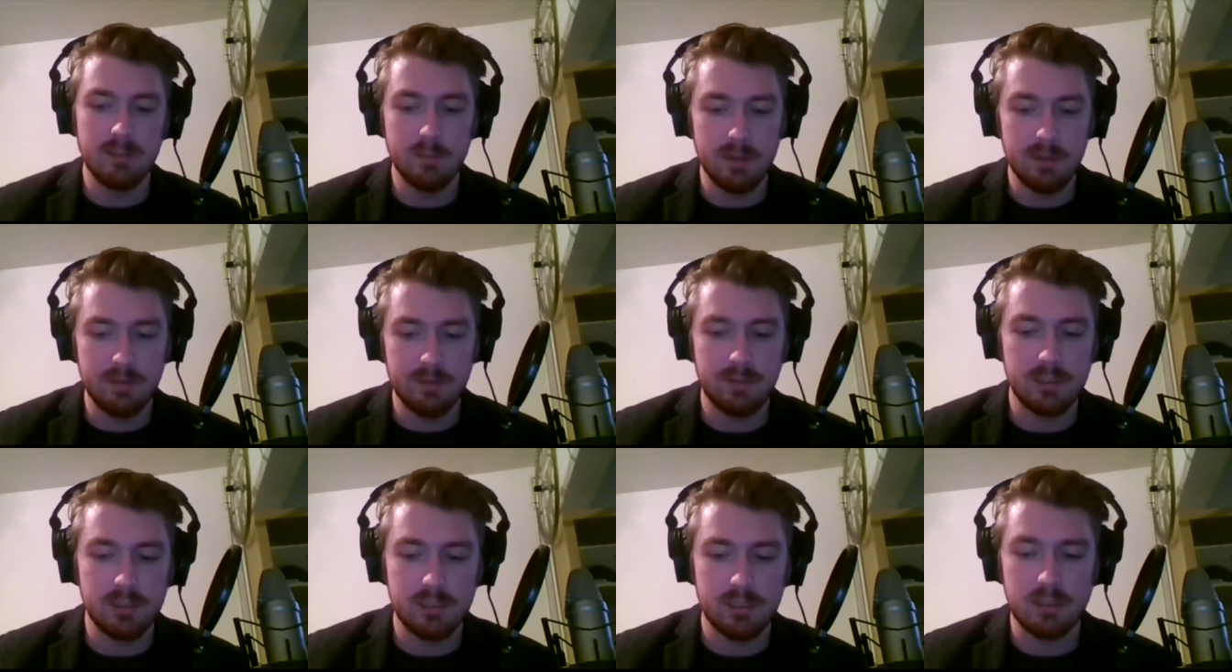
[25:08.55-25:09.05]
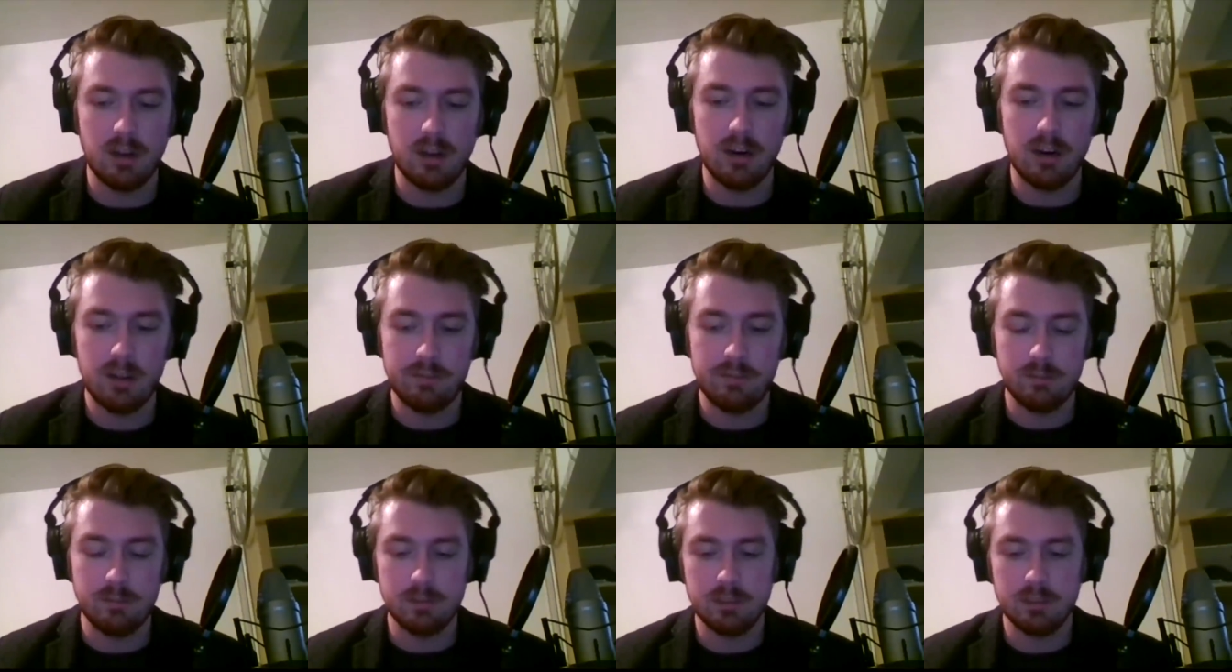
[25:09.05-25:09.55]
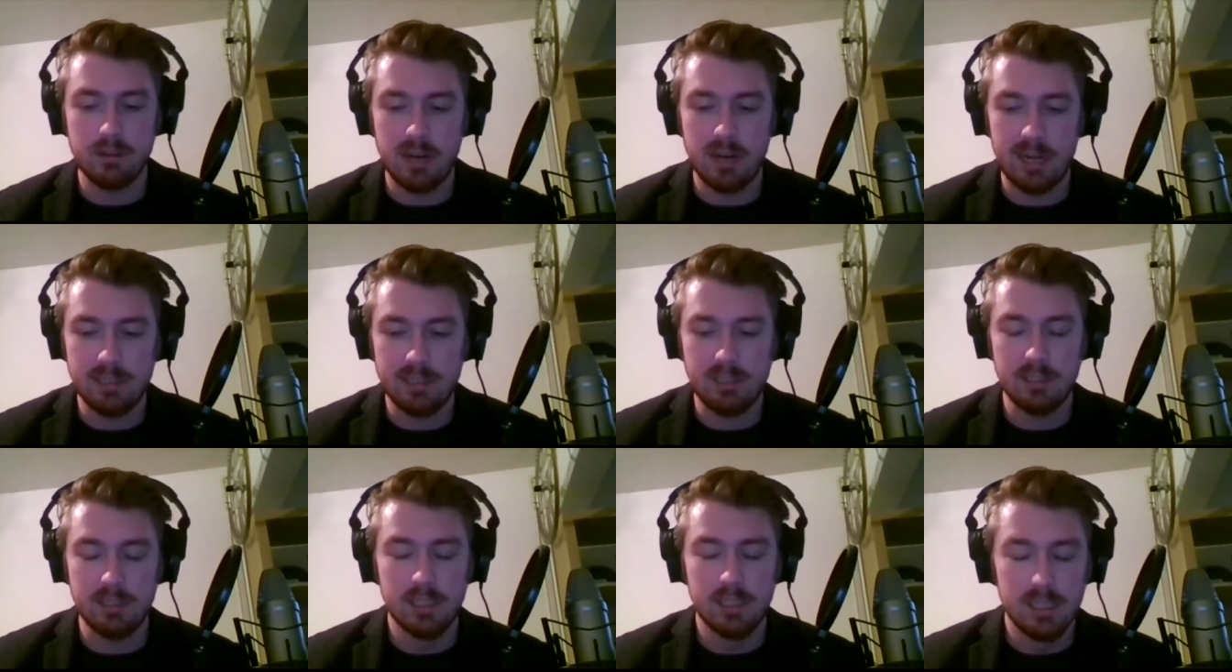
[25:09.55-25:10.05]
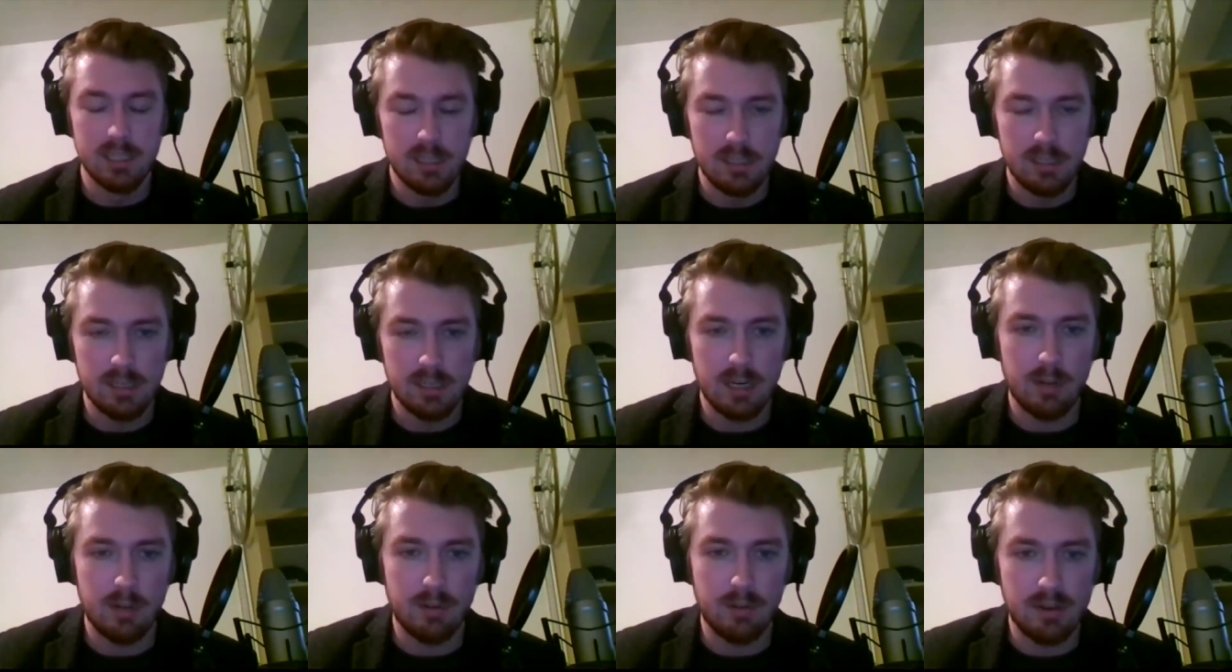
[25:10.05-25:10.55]
But if you're starting from scratch,
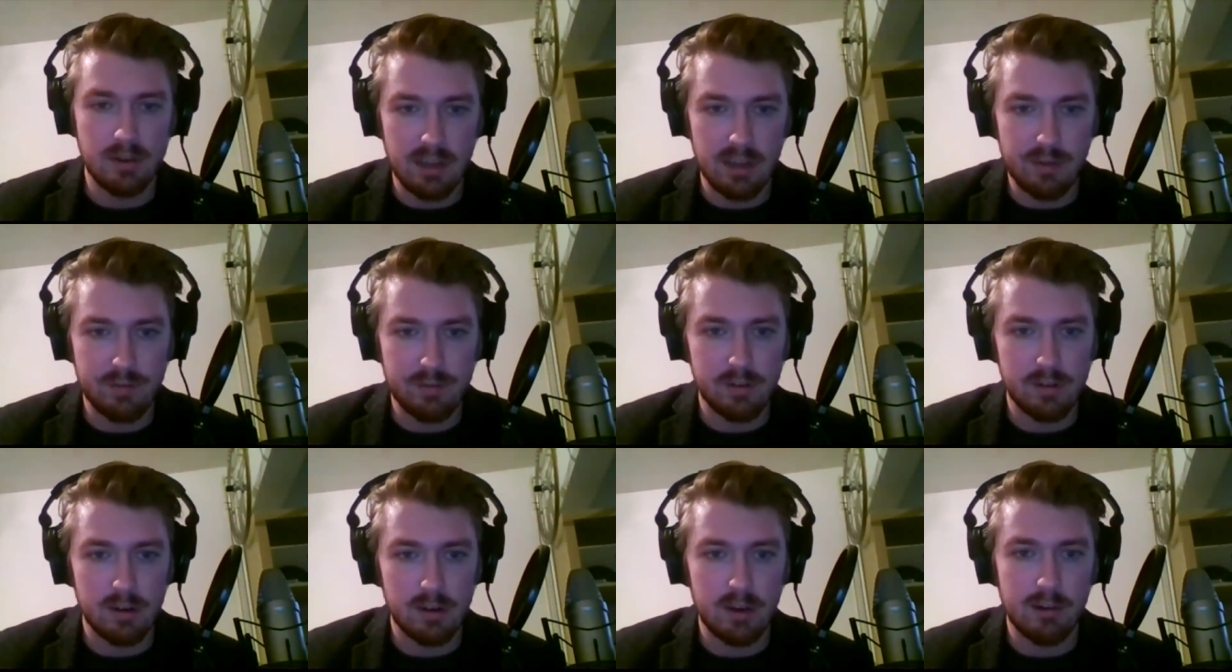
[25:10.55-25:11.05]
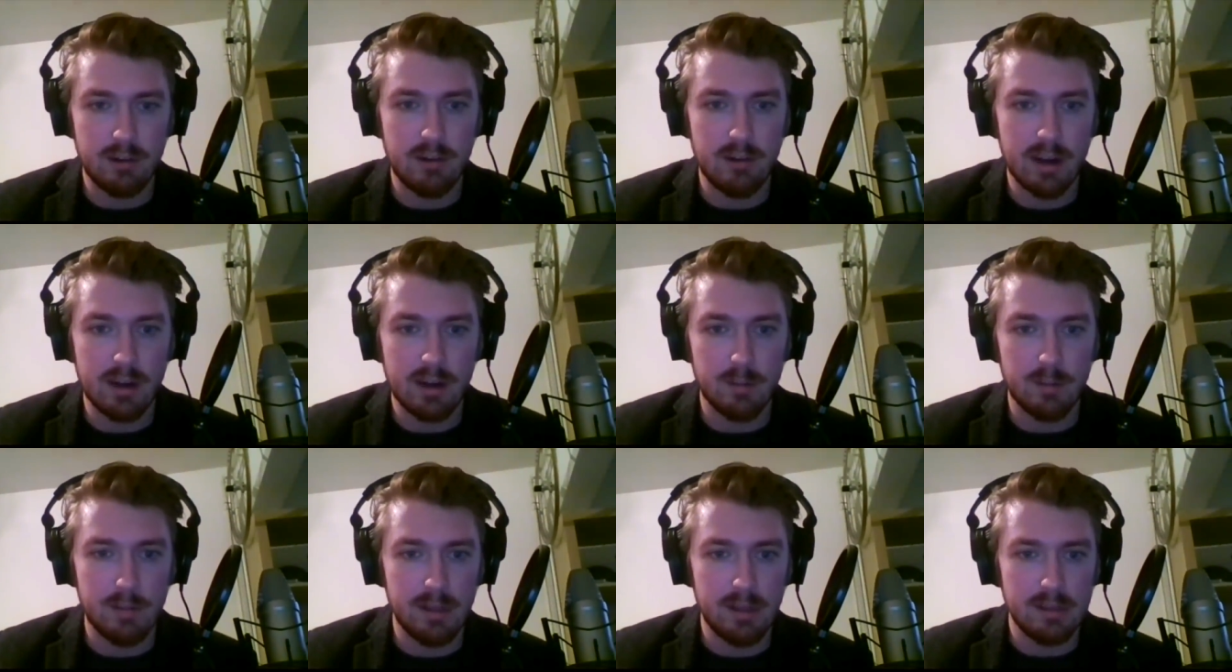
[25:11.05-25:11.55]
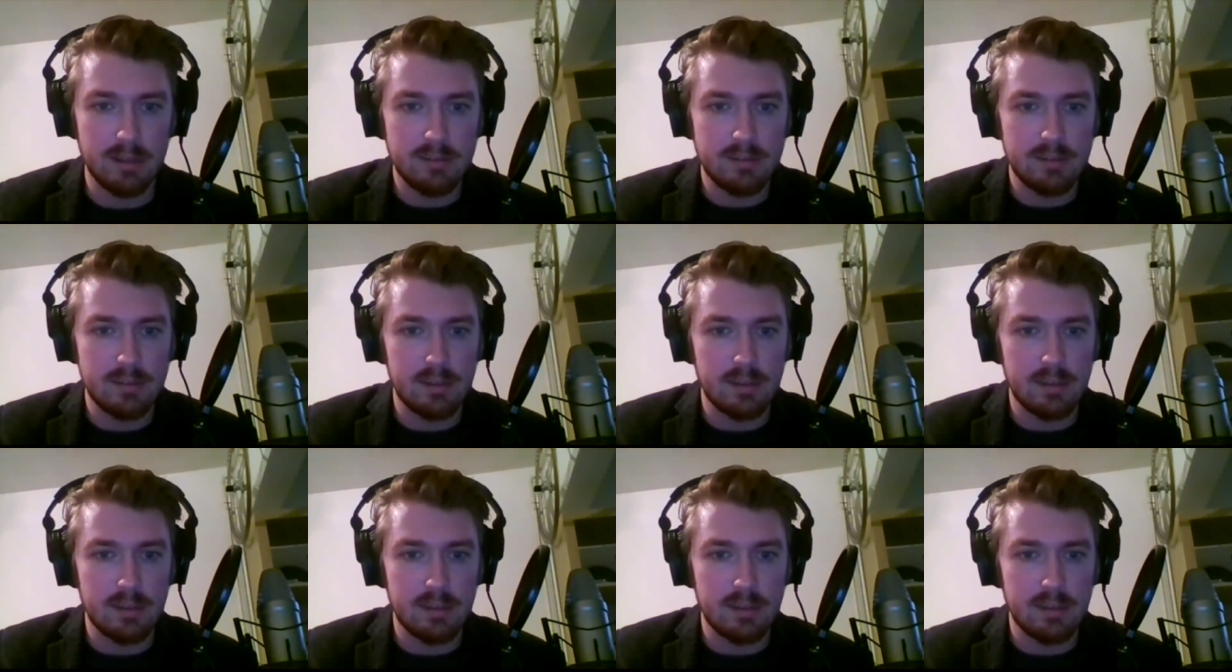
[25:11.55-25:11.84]
then I would definitely recommend